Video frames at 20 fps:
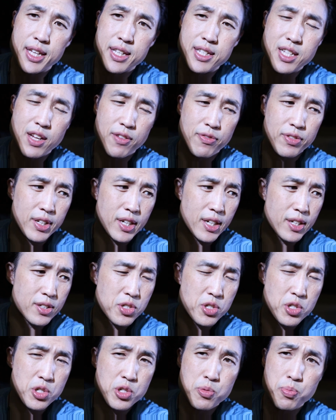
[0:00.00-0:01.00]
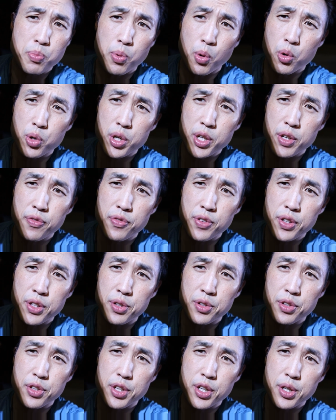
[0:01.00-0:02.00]
It's definitely got a sporty
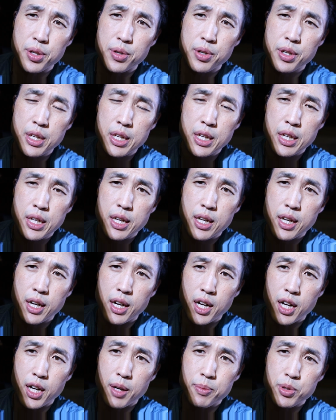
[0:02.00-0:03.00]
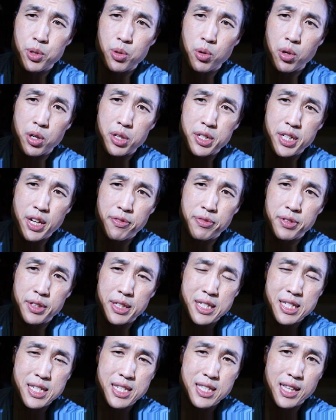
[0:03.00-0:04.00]
feel though. Um, you are
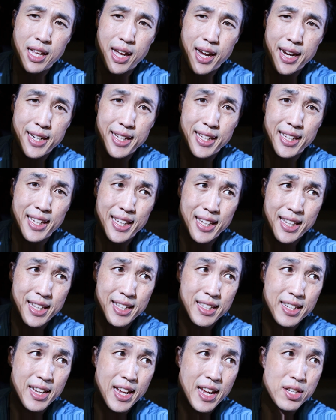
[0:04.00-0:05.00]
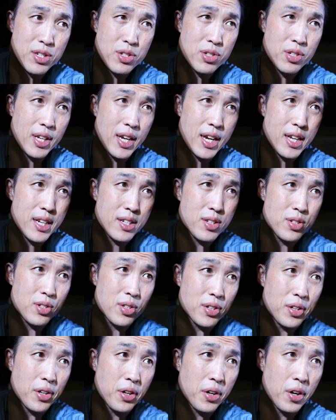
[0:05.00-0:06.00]
definitely sliding in as you get
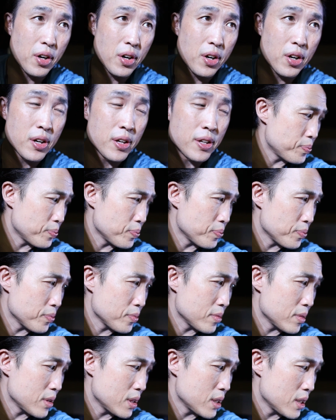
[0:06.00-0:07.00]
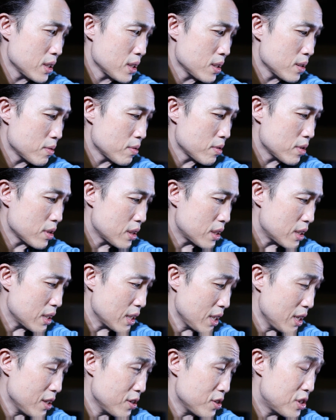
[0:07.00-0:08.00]
into the car.
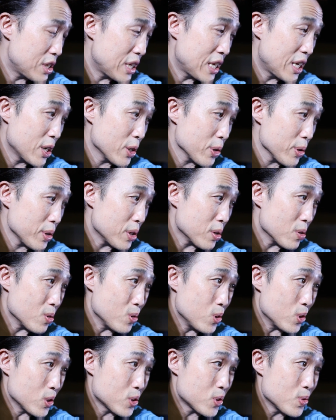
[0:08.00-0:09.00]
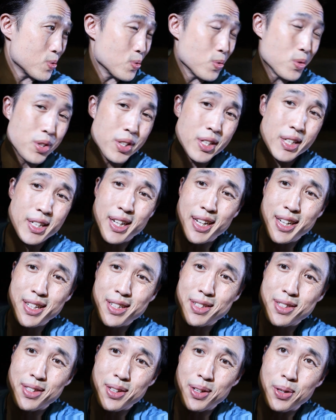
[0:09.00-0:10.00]
The interior looks really
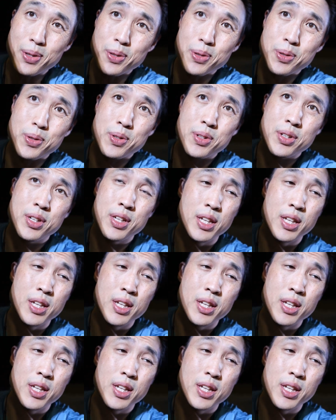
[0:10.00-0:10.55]
nice though.